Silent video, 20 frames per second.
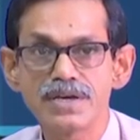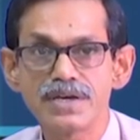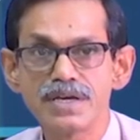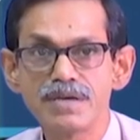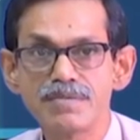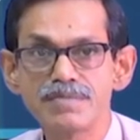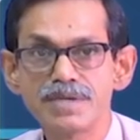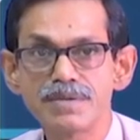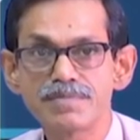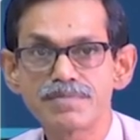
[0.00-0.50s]

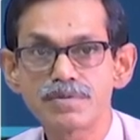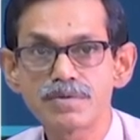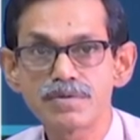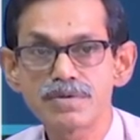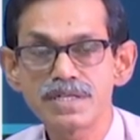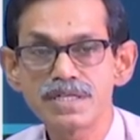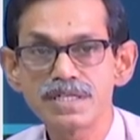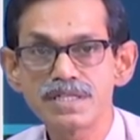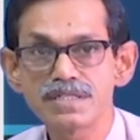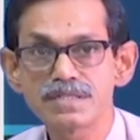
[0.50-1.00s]
If the
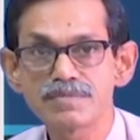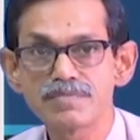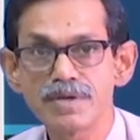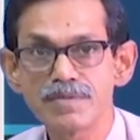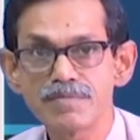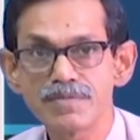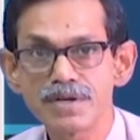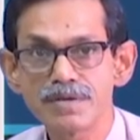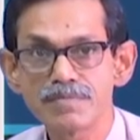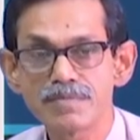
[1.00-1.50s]
protein is
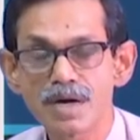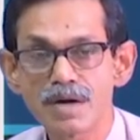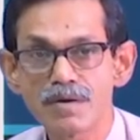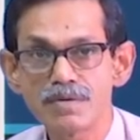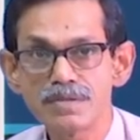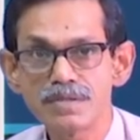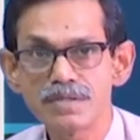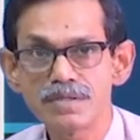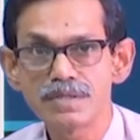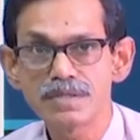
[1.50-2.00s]
membrane
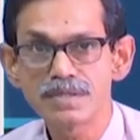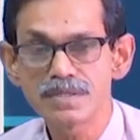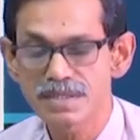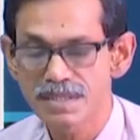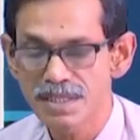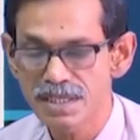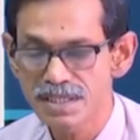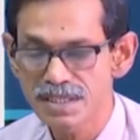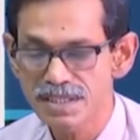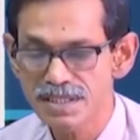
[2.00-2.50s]
bound,
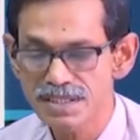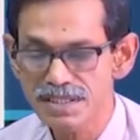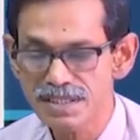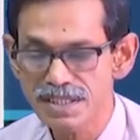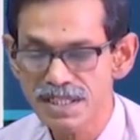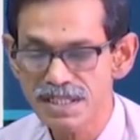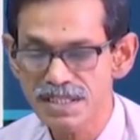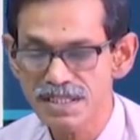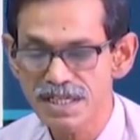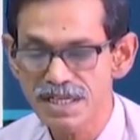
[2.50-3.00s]
then it
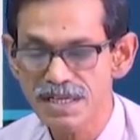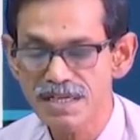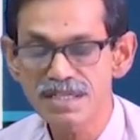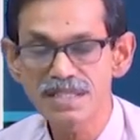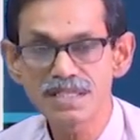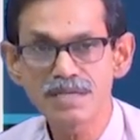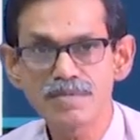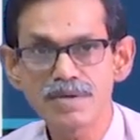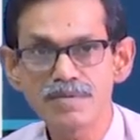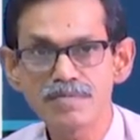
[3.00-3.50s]
stays there
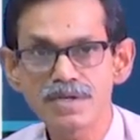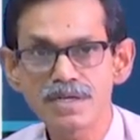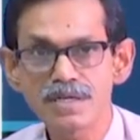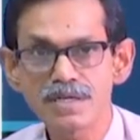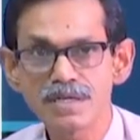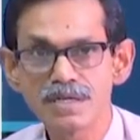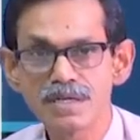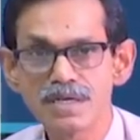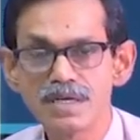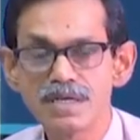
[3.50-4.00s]
in the
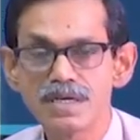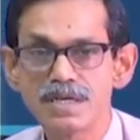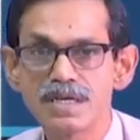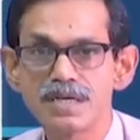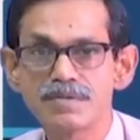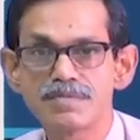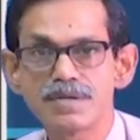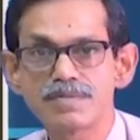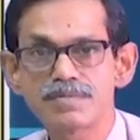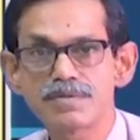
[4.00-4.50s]
membrane.
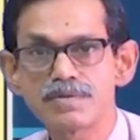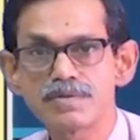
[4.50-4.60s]
If the